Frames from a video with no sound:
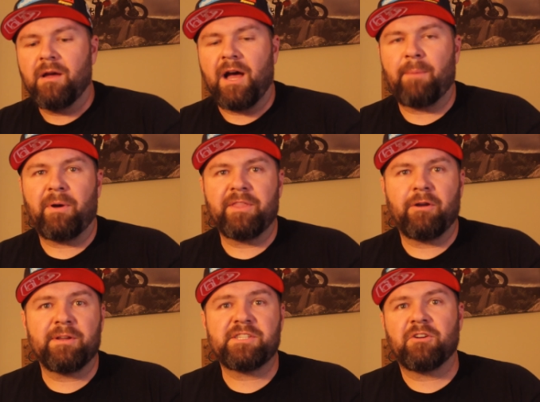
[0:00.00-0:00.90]
hop on
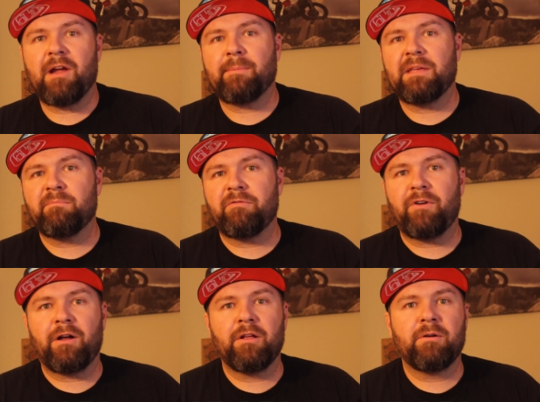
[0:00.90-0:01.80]
their Instagram, give them a
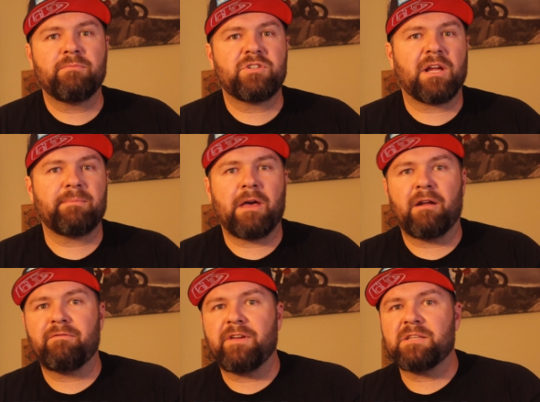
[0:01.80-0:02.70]
follow, check them out
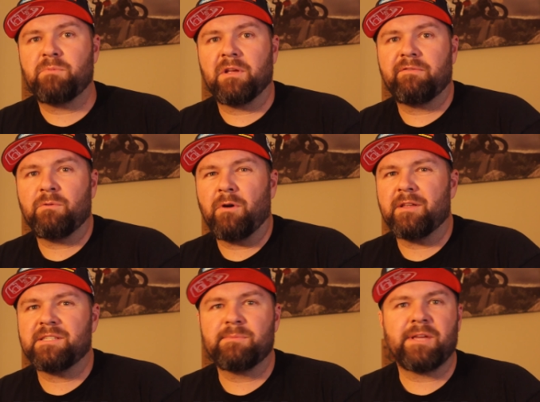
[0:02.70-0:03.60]
on Facebook if you
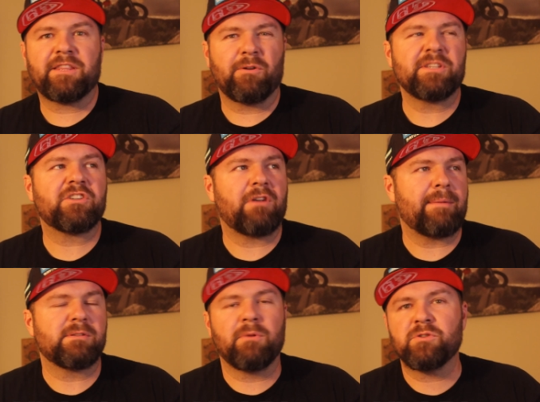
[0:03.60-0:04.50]
want. It seems like their
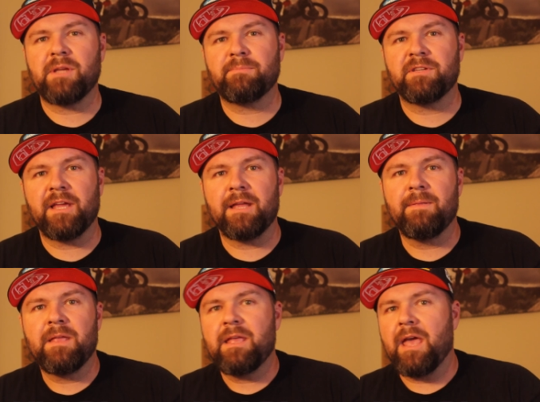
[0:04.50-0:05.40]
Instagram is the most up to
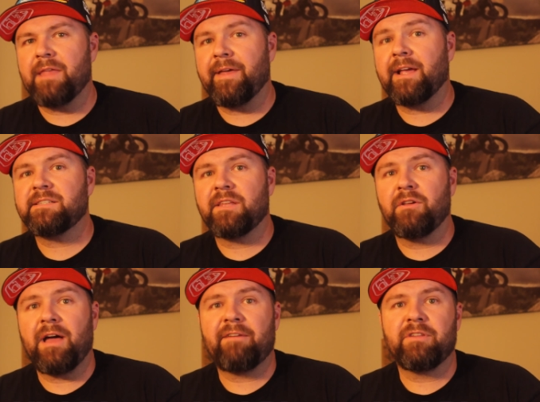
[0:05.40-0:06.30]
date. And like I said,
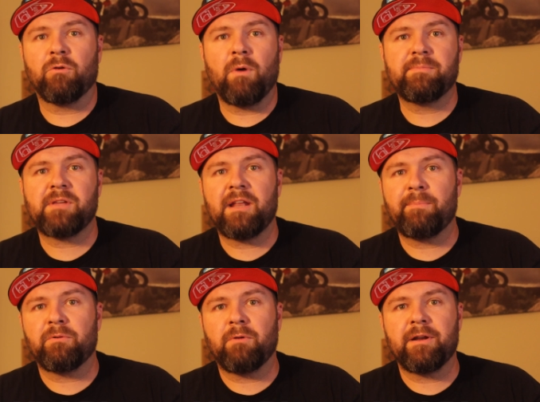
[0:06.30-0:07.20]
they'll have their website
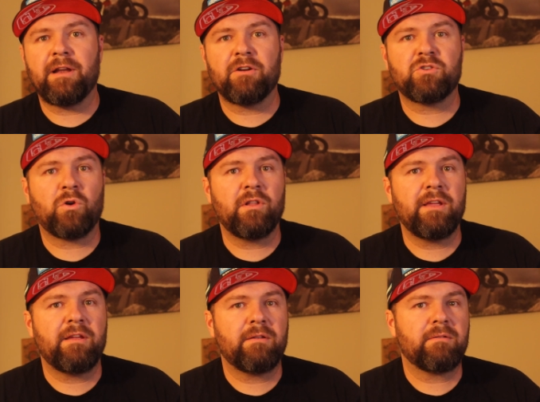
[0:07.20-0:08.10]
up and running here
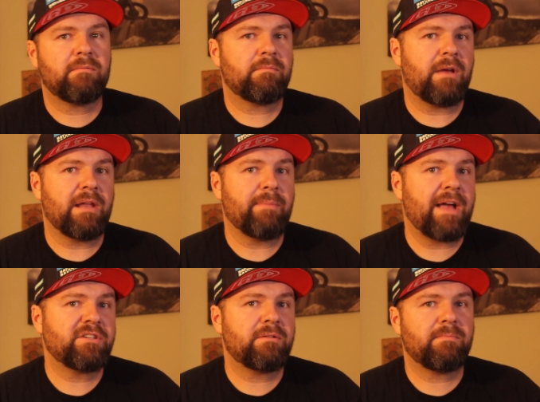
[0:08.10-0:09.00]
shortly. I'd
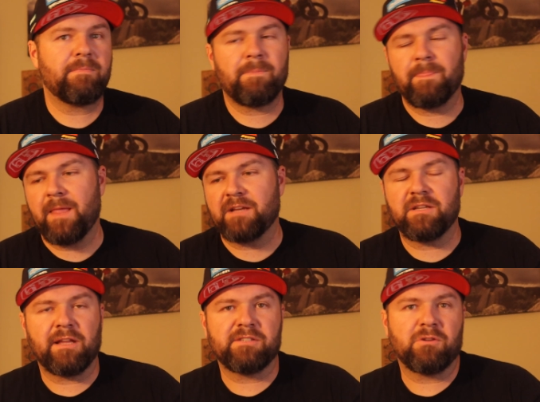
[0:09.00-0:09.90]
imagine.
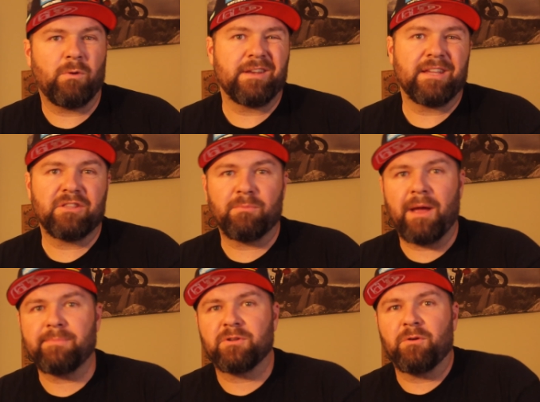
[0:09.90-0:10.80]
Actually, I guess they're waiting to get their
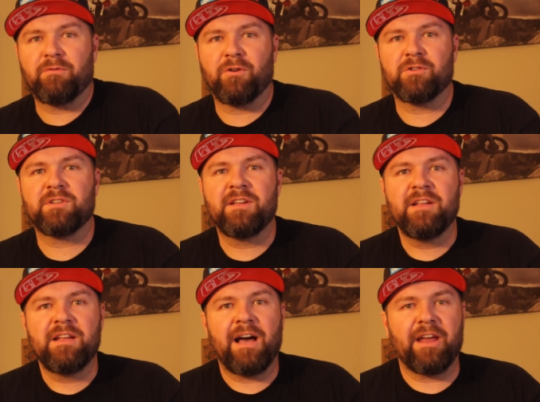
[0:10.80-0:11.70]
pipes going first.
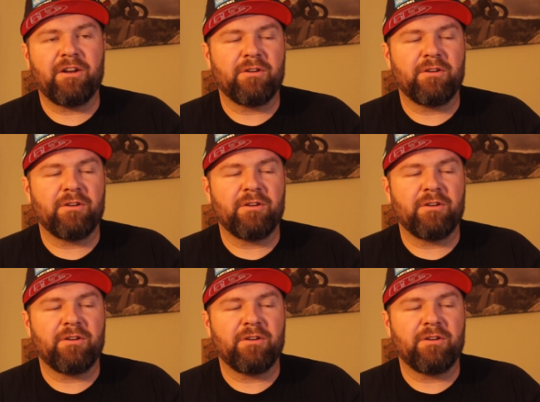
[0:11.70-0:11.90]
I don't